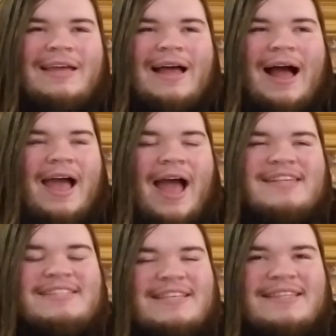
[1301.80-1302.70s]
I
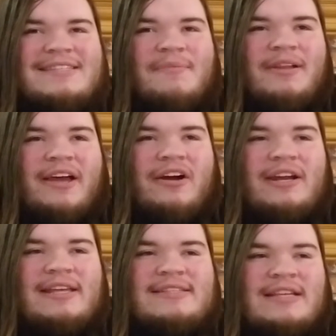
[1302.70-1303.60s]
see the
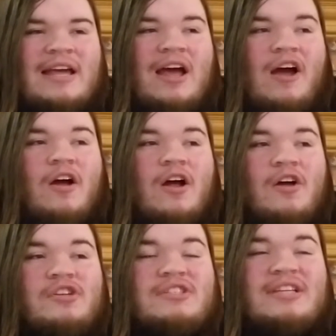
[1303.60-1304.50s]
similarities.
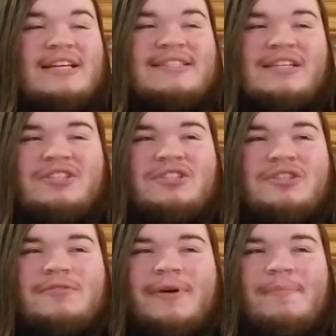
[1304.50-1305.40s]
Does
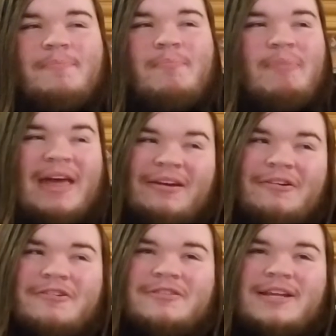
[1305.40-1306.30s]
it do it
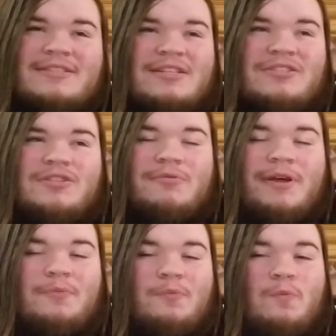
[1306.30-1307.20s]
better? Does it do
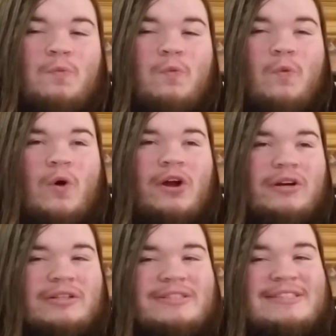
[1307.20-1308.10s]
it
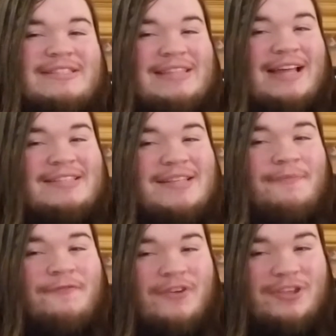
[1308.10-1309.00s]
worse? That's
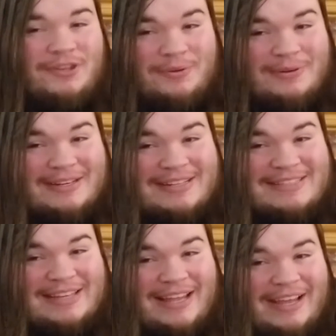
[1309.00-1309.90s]
up for you to
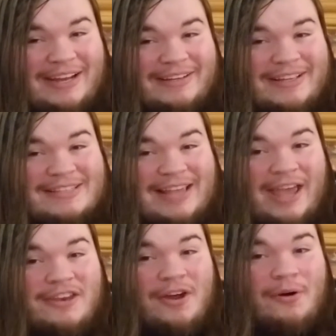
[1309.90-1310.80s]
decide, because
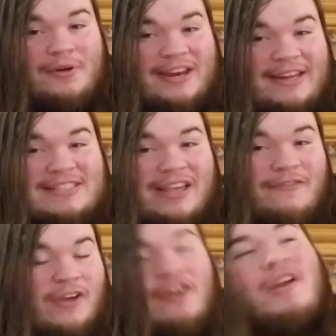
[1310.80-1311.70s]
I know it is
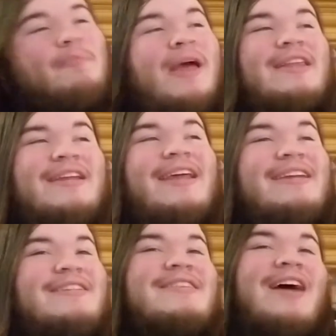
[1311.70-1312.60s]
a very
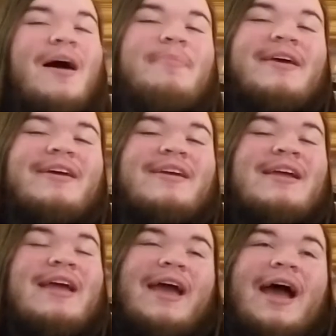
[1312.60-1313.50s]
opinionated topic,
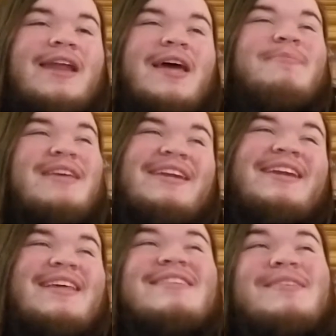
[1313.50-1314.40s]
and I mean,
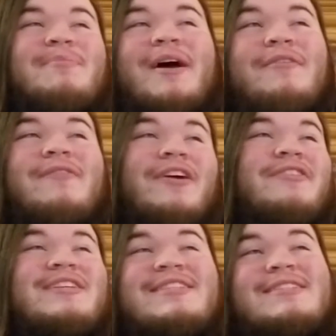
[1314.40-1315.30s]
it is about
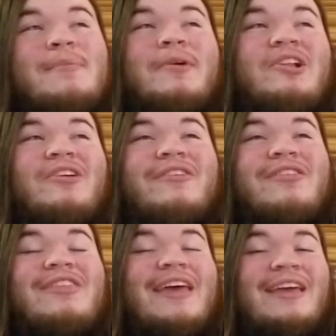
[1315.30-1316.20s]
very similar
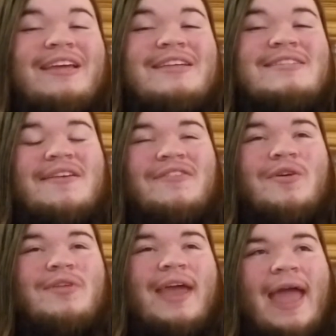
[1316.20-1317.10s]
things, even
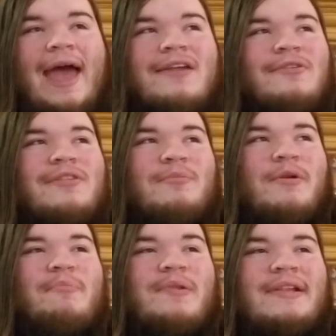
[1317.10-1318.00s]
though they handle them
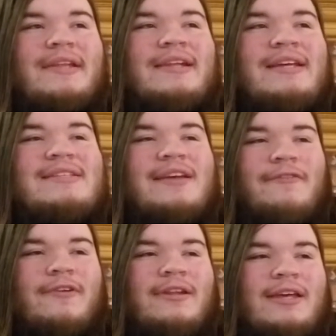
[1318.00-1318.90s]
completely
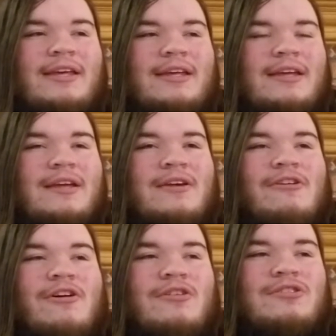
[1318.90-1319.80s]
differently.
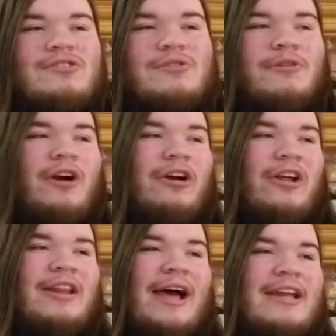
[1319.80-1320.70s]
Sword Art
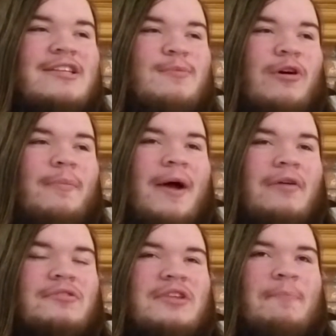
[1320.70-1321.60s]
Online is more
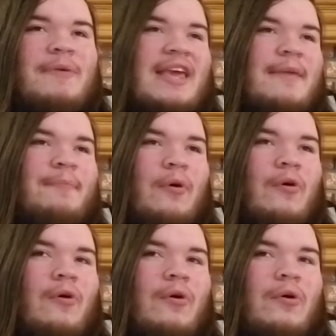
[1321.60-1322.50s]
about the
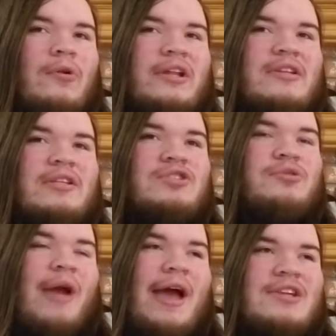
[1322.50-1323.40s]
people and the
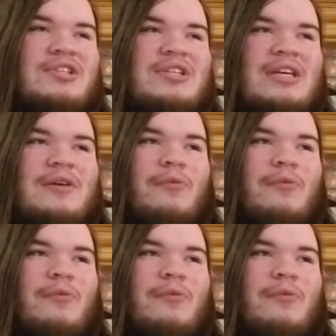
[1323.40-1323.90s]
tragedy and